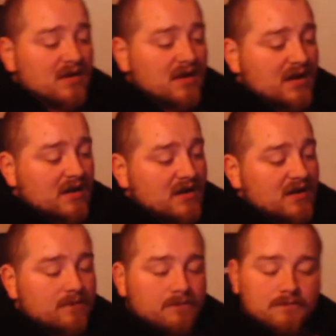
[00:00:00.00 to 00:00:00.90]

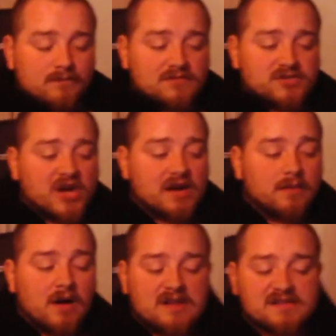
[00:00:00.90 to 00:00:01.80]

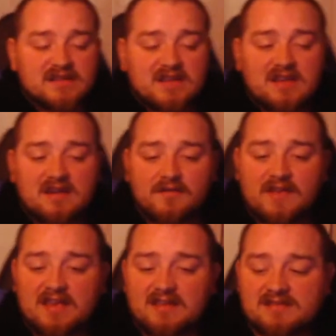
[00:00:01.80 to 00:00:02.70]
Scheinebach is the king of
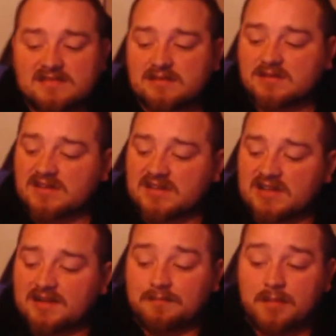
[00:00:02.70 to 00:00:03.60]
kings.
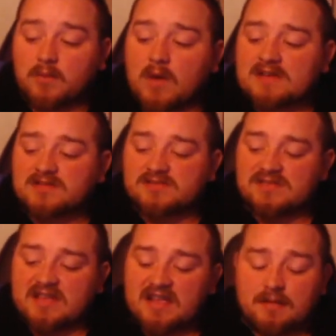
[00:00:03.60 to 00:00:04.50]
Budweiser is the
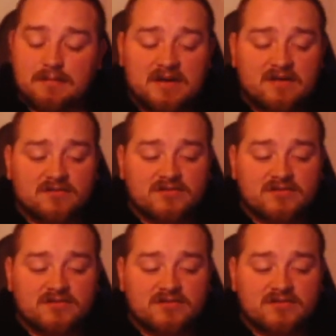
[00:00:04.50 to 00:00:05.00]
king of beers.